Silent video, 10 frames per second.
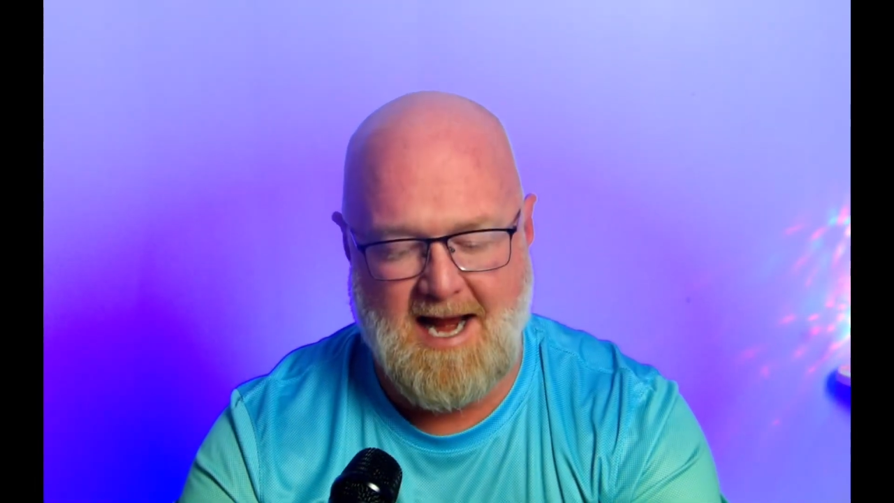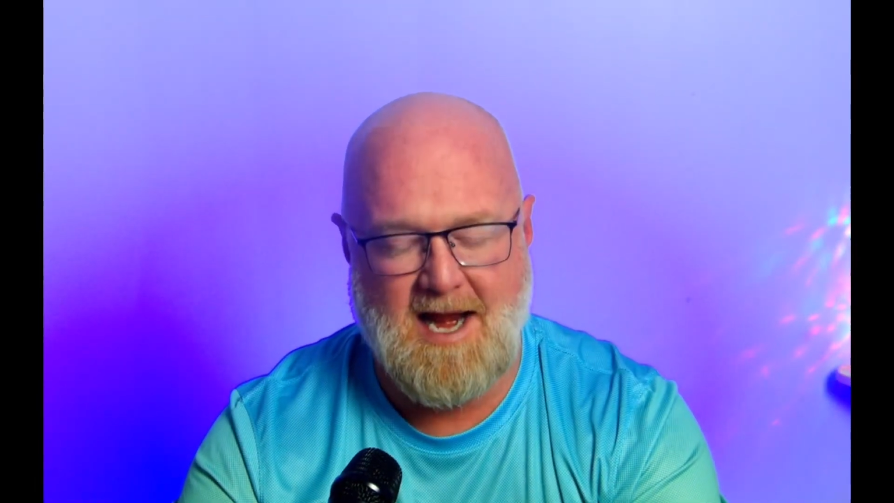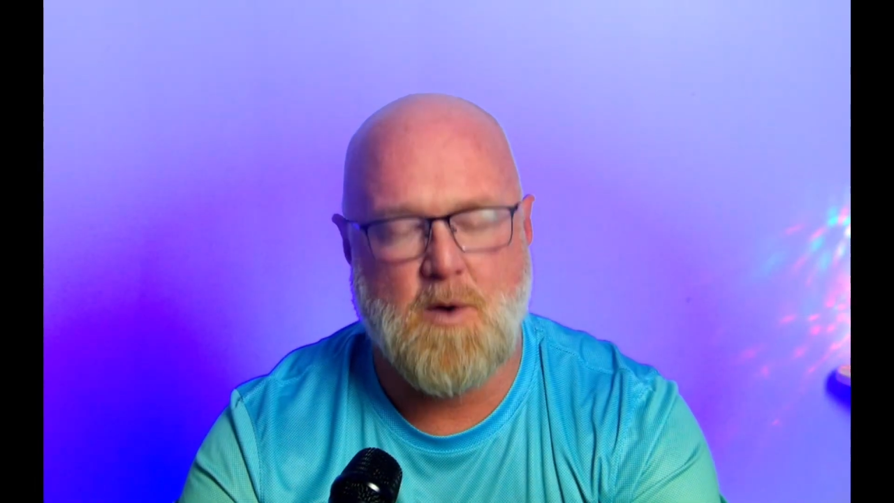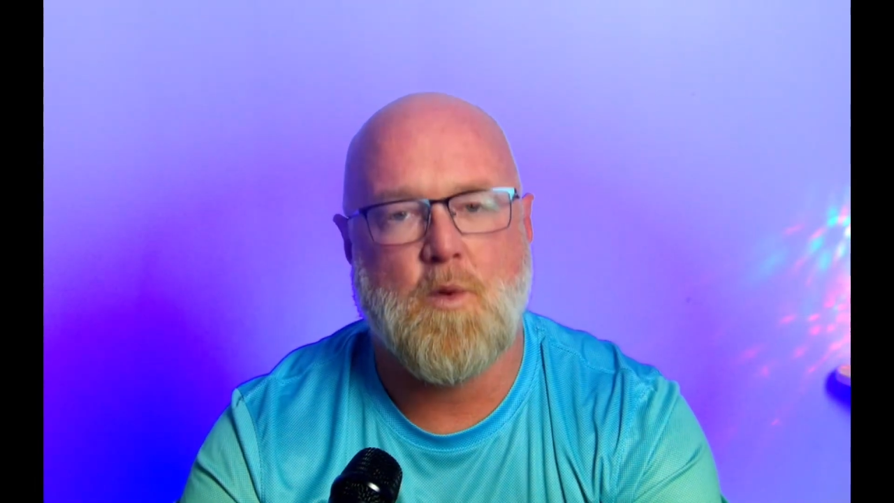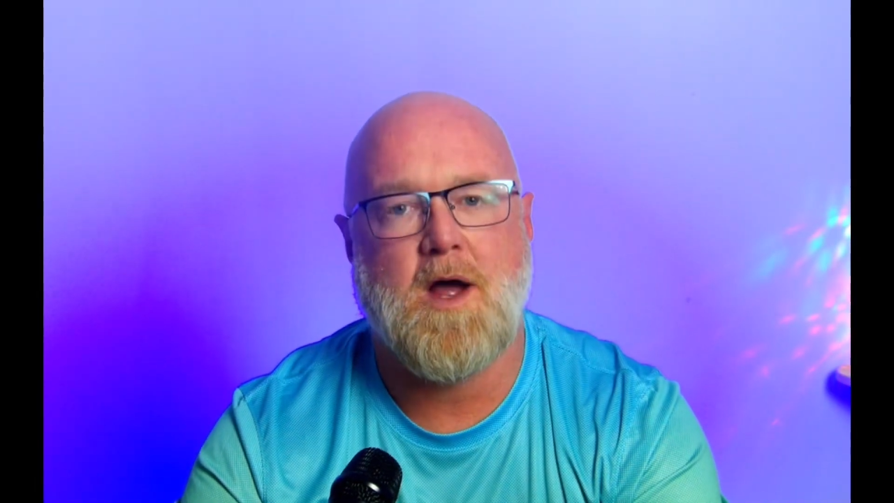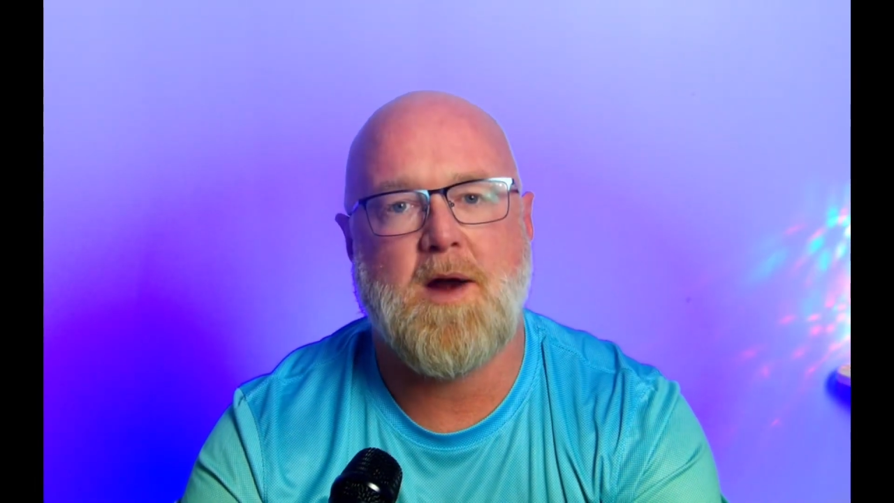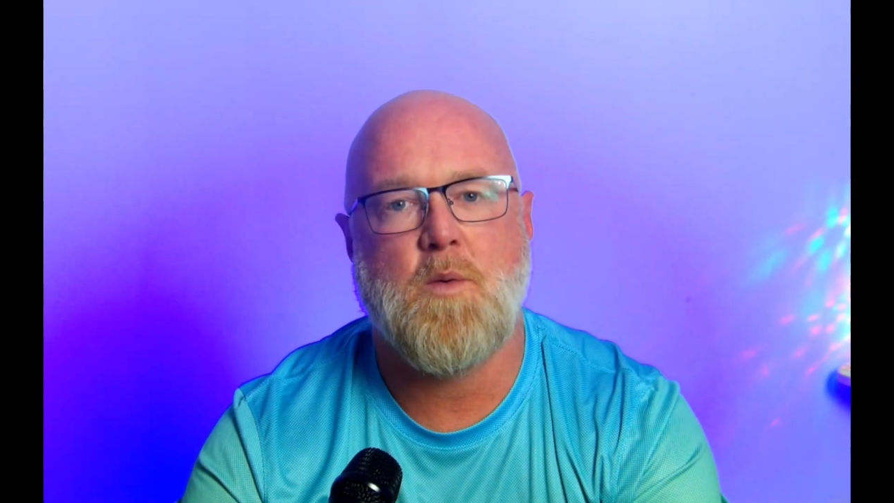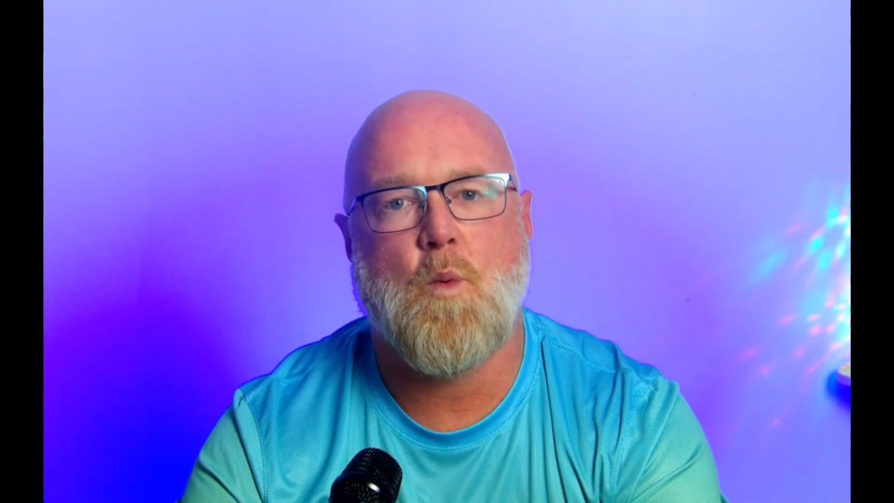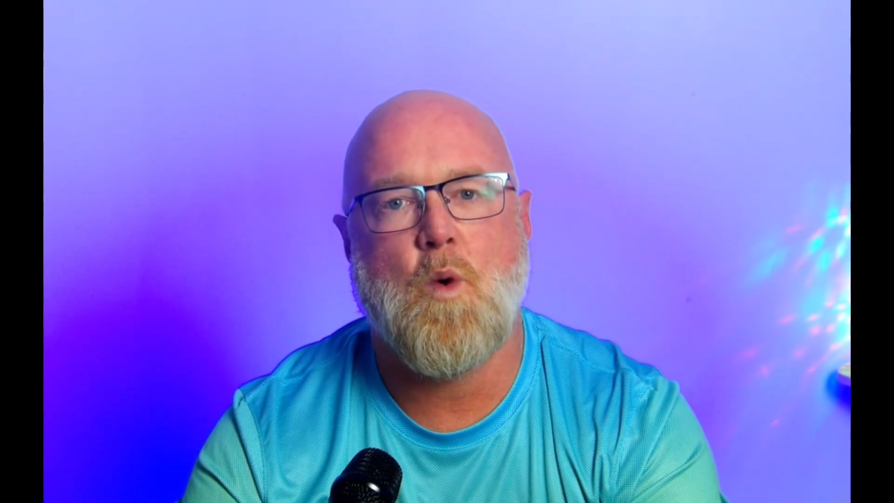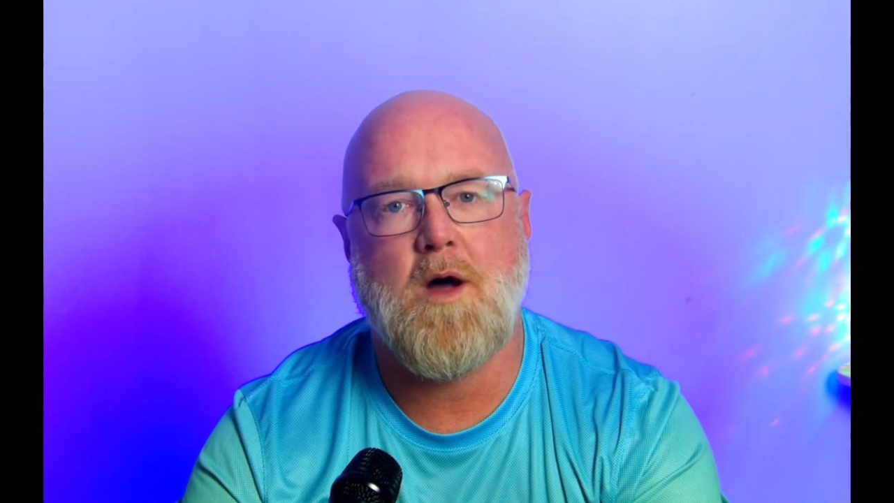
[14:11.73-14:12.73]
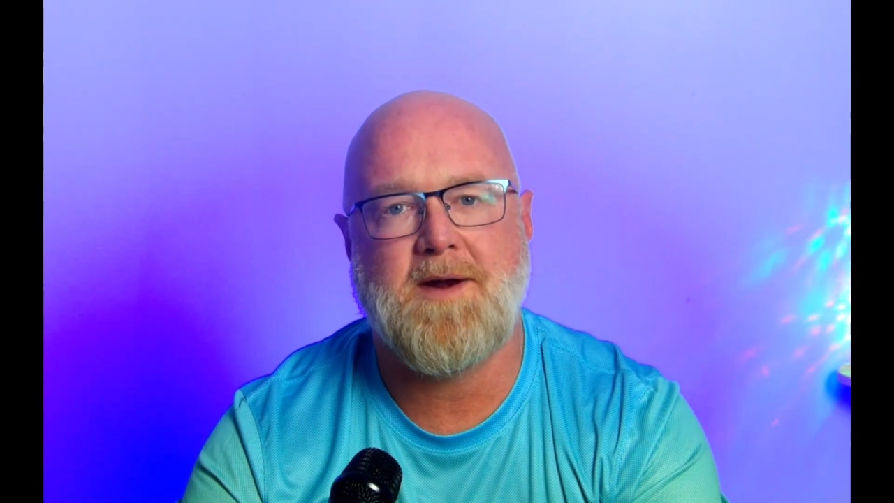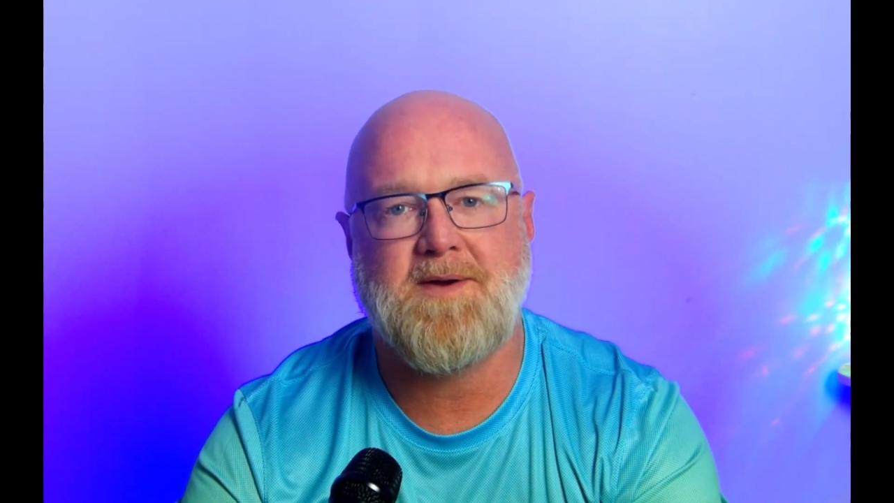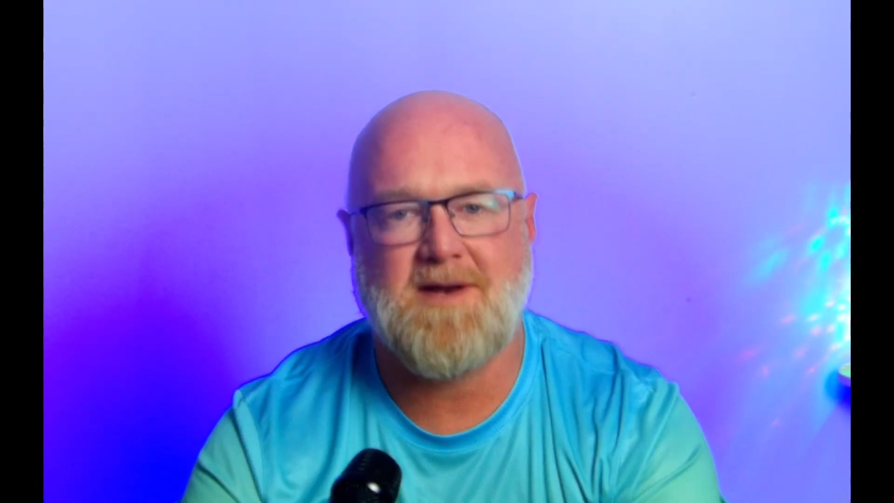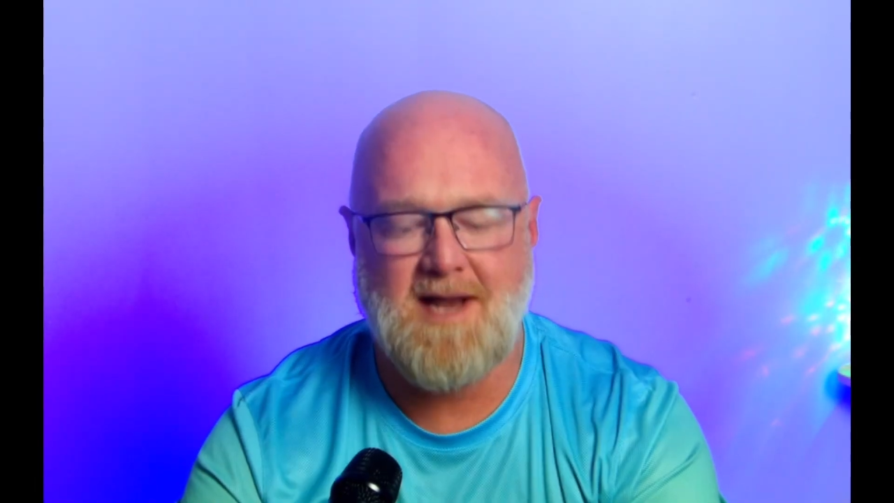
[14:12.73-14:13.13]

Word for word: and run one